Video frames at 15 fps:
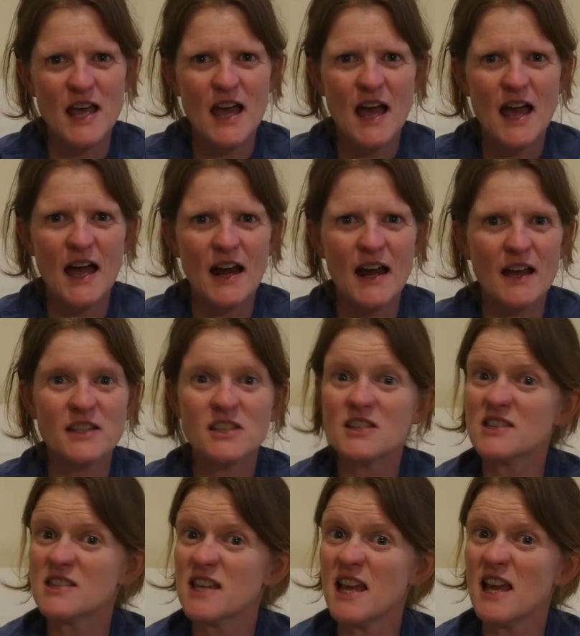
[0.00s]
And
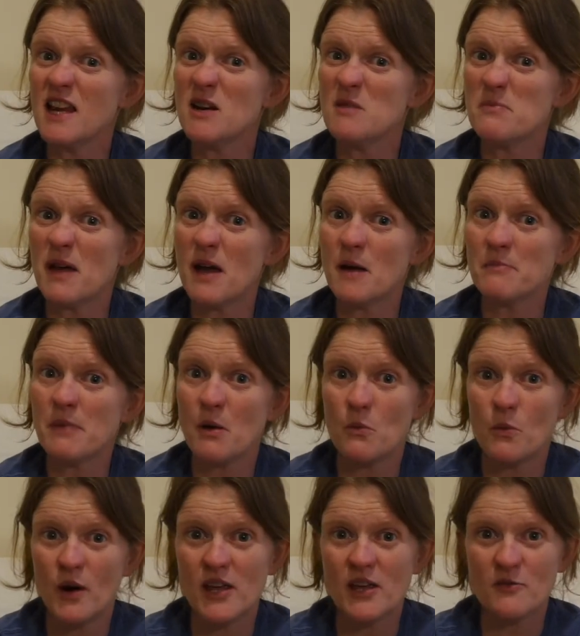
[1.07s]
just say a little bit about
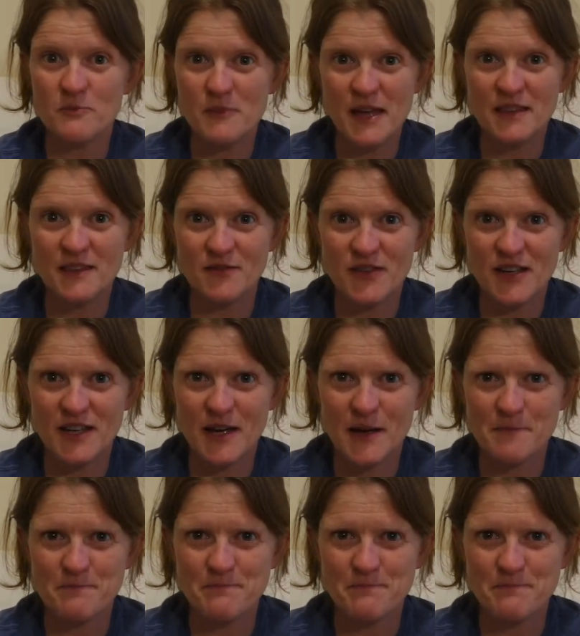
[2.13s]
why you've made the video.